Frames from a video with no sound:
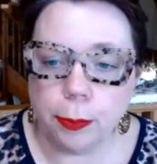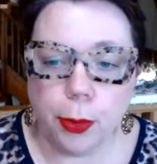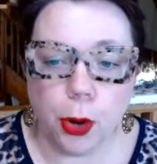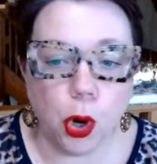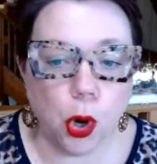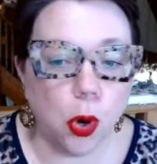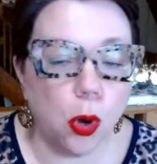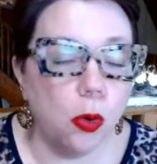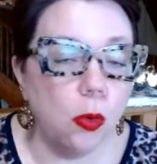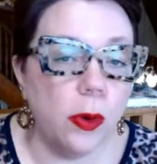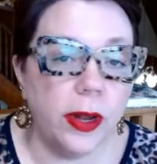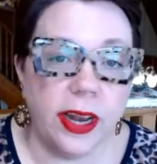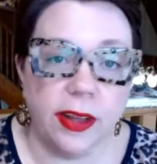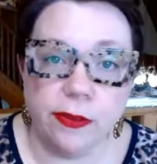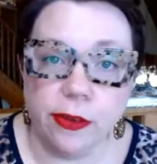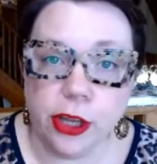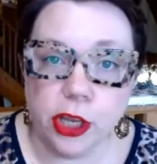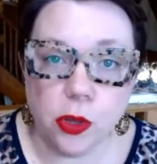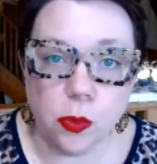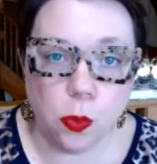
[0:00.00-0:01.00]
a pearl,
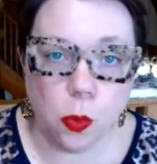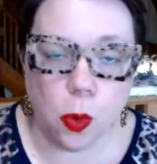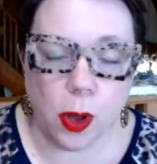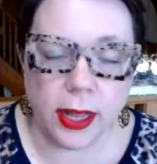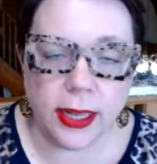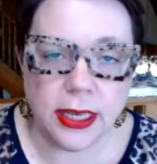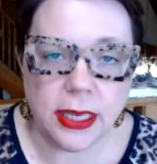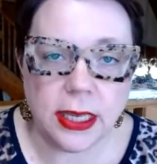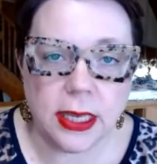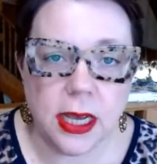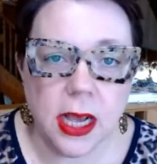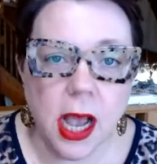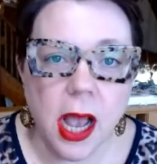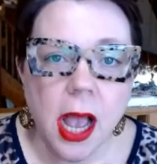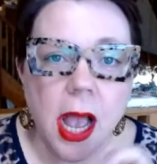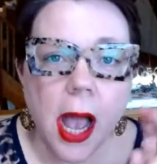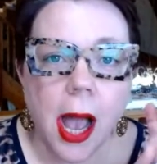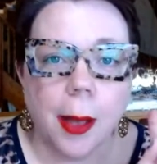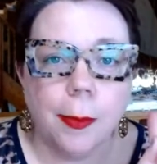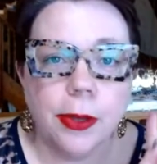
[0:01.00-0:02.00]
whatever you want.
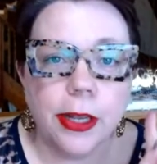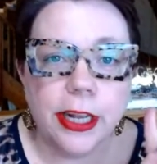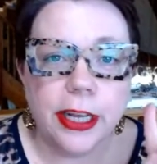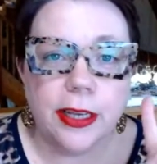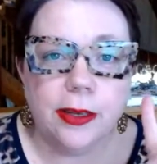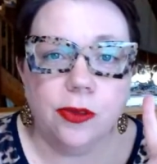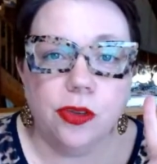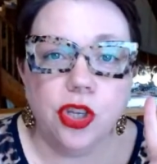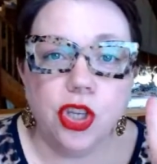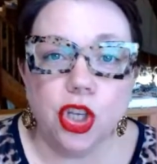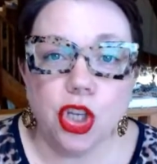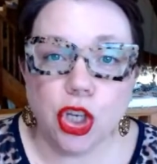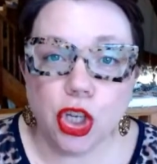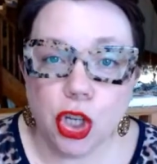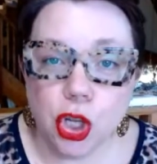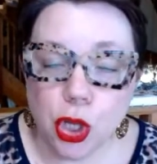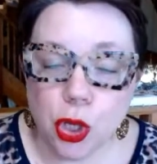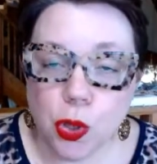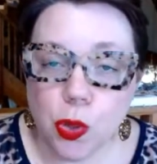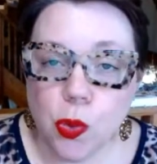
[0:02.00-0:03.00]
I'm going to use
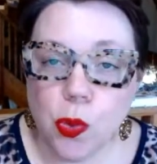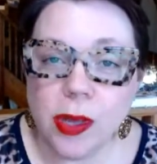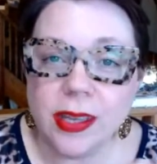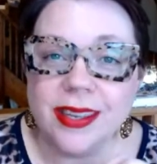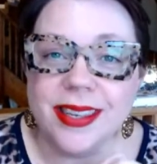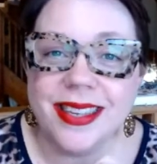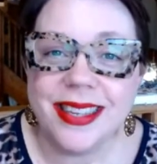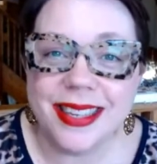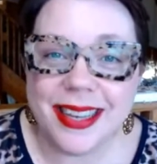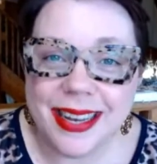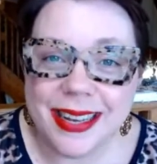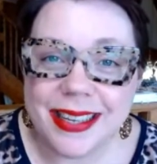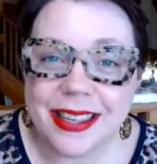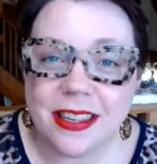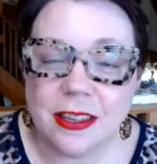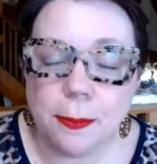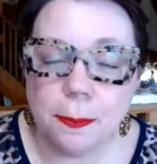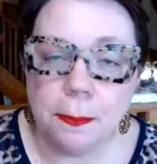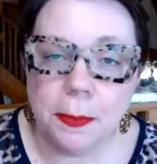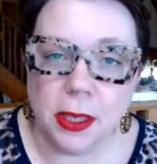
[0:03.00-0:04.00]
two
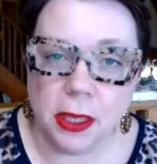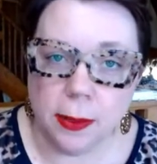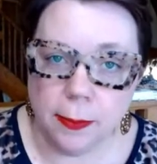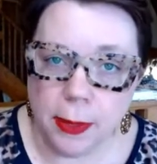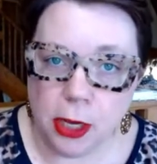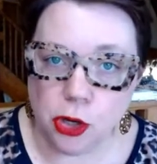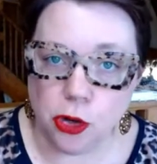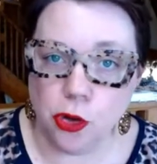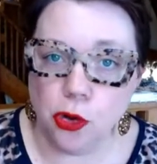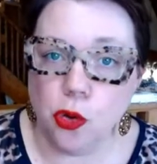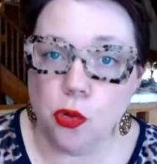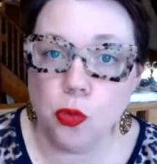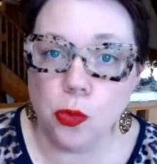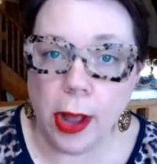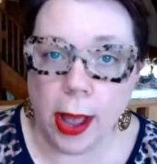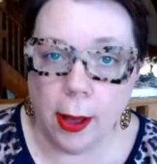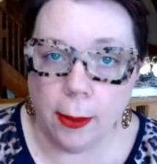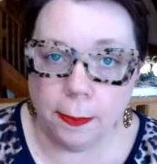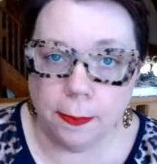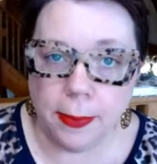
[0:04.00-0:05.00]
six millimeter
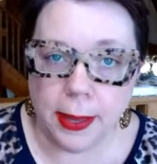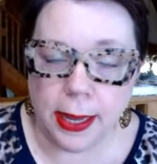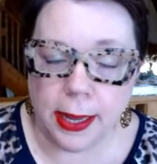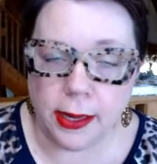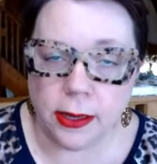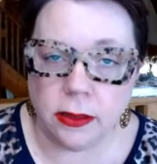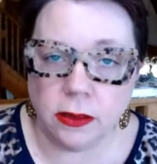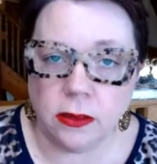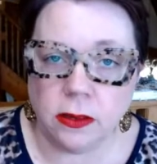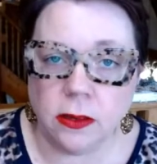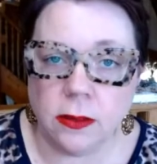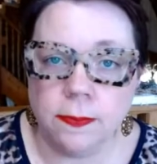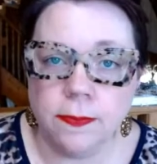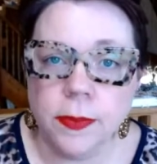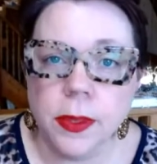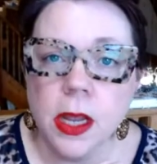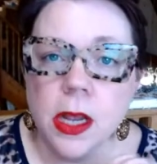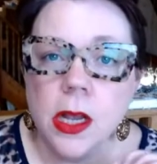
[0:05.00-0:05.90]
round beads